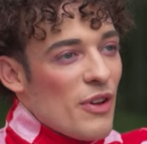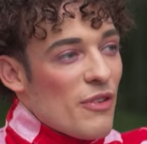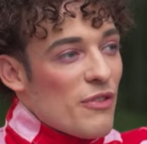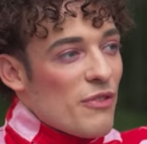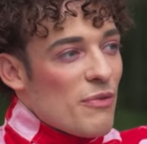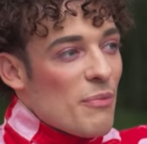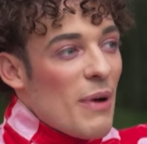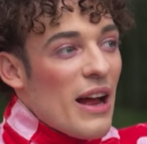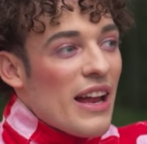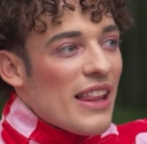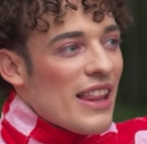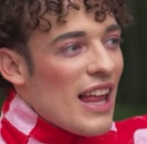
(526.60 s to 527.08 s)
of
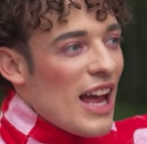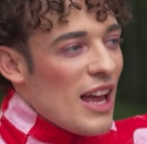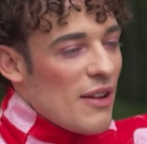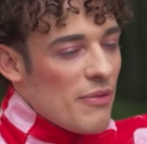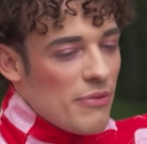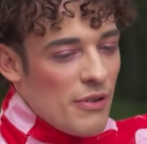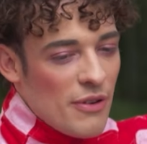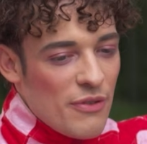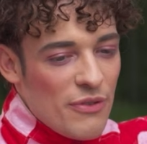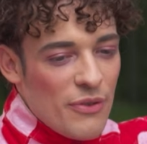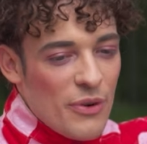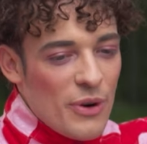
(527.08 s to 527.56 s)
my live
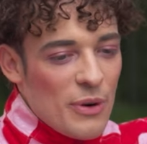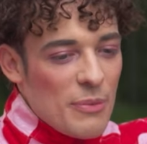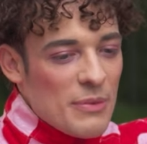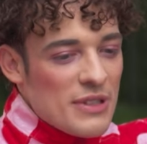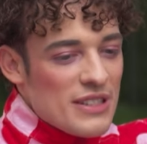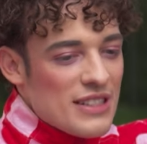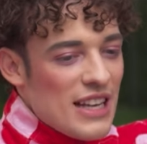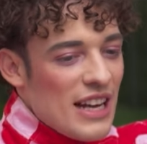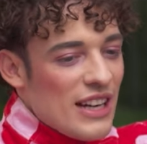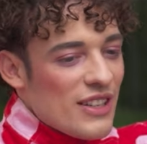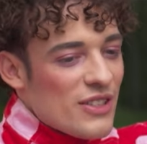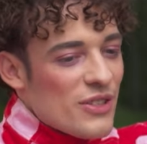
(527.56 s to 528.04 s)

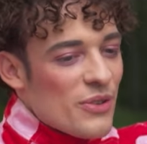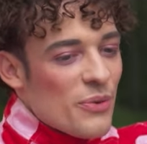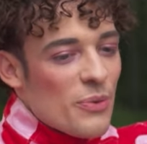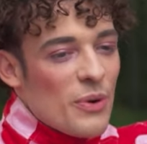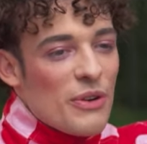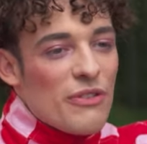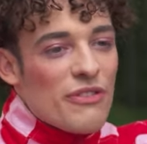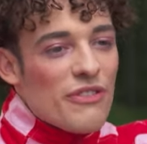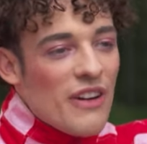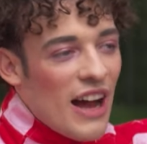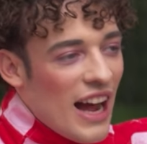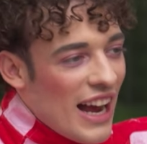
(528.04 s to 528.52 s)
performance, like to
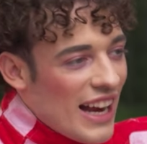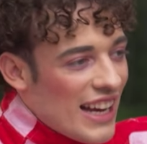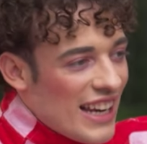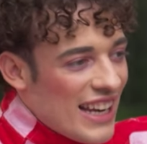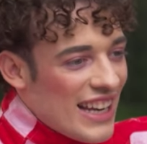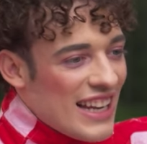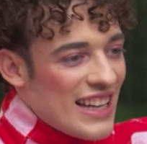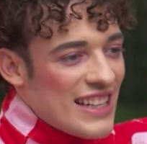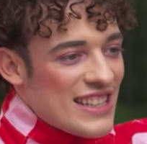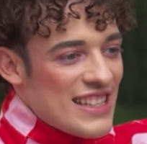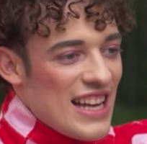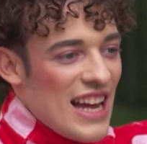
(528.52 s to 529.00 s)
refine
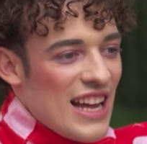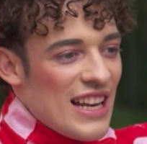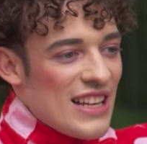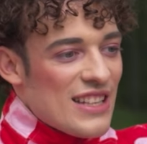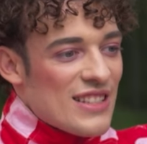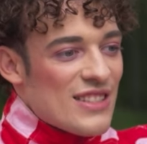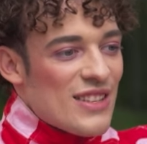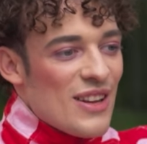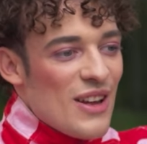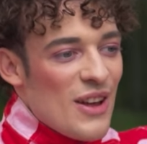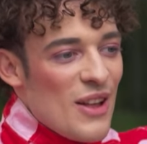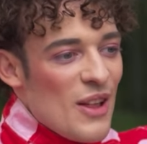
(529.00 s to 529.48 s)
it
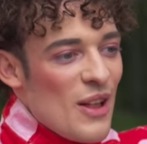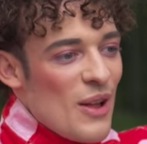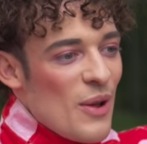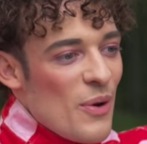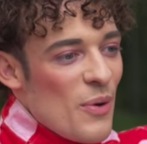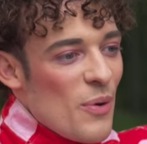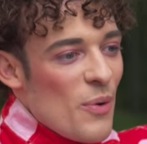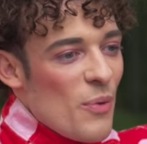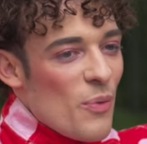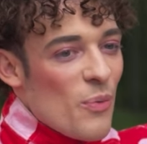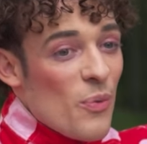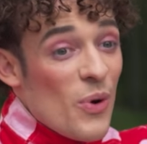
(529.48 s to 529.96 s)
and
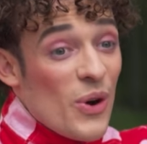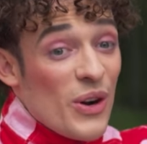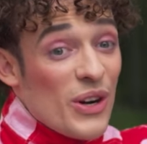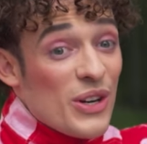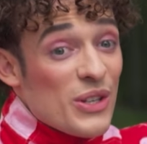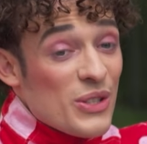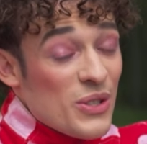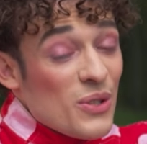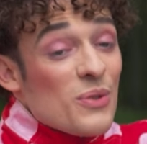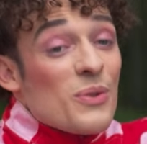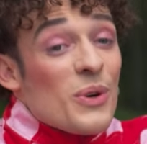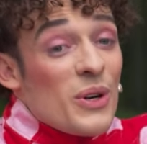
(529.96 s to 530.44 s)

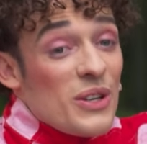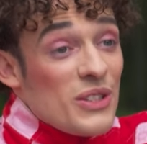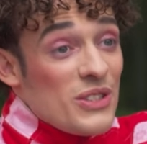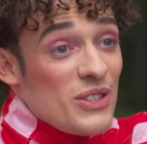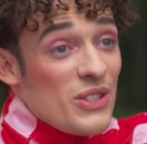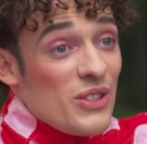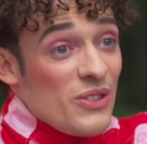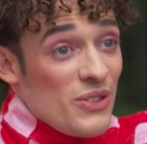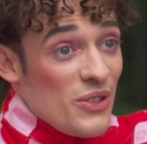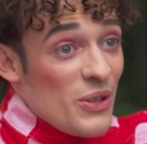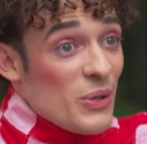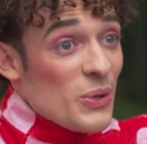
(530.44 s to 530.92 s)
work
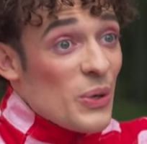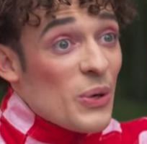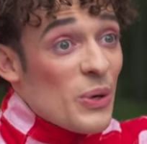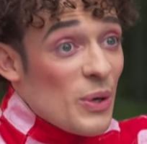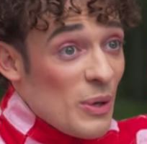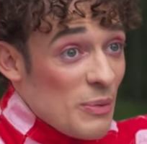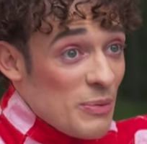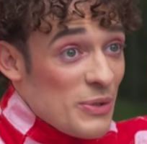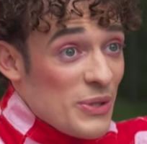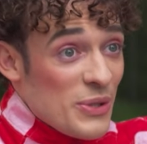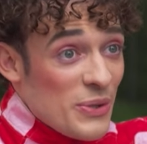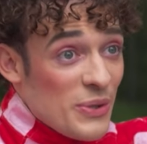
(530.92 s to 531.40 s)
towards the
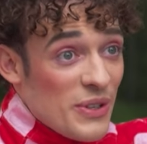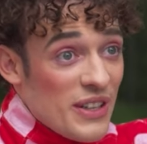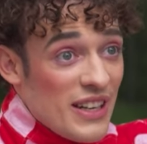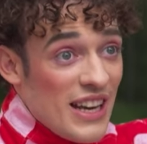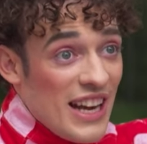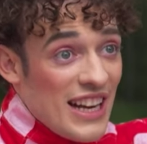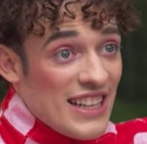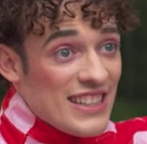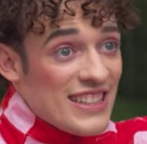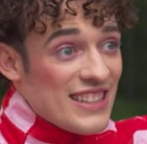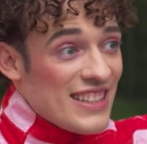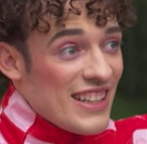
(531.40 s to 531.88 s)
Europe tour
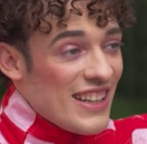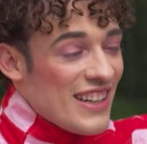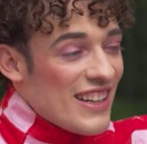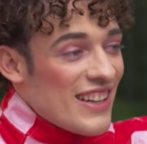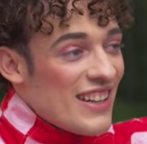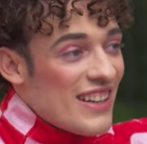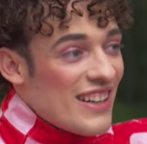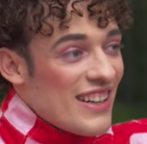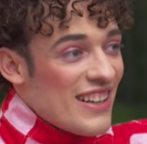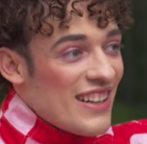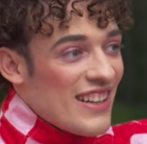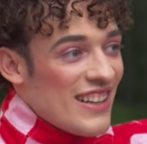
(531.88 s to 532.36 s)
next
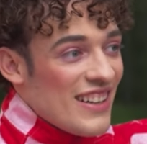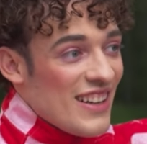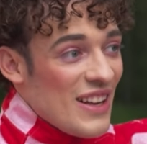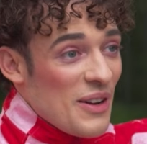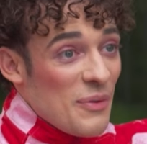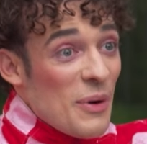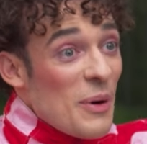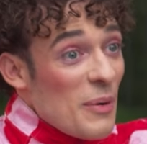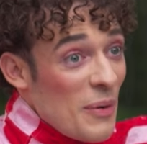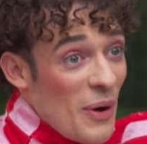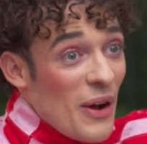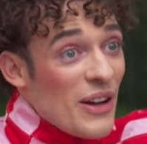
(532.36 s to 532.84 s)
year,
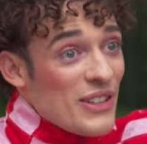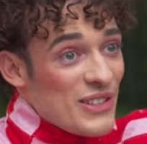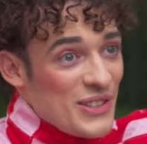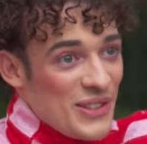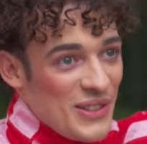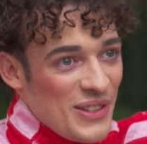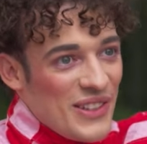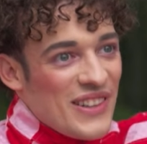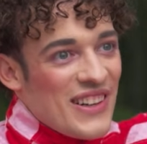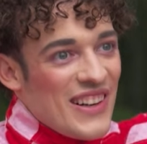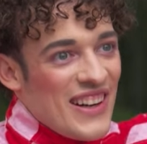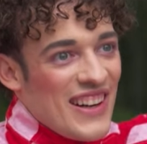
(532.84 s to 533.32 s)
where we're
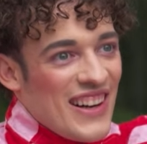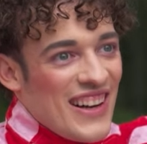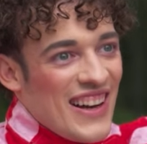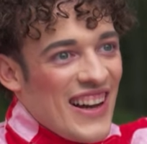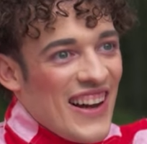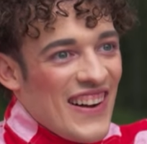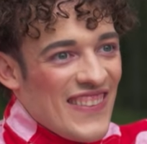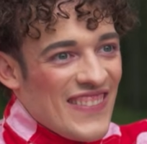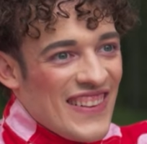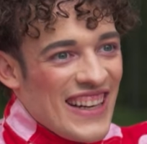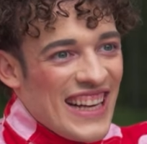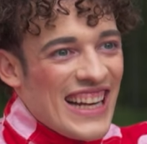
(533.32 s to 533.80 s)
also
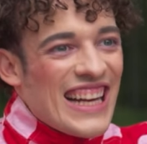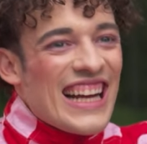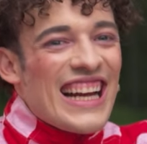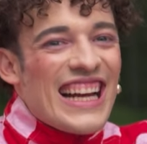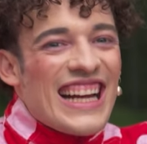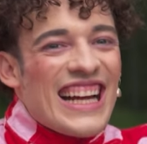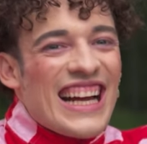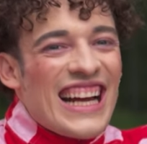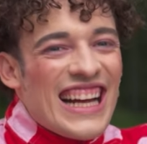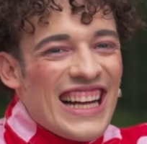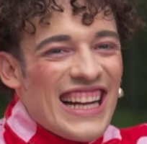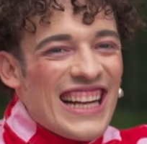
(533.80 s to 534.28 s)
coming
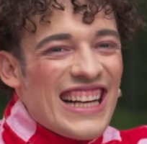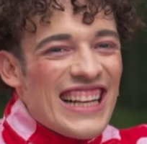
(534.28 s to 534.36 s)
here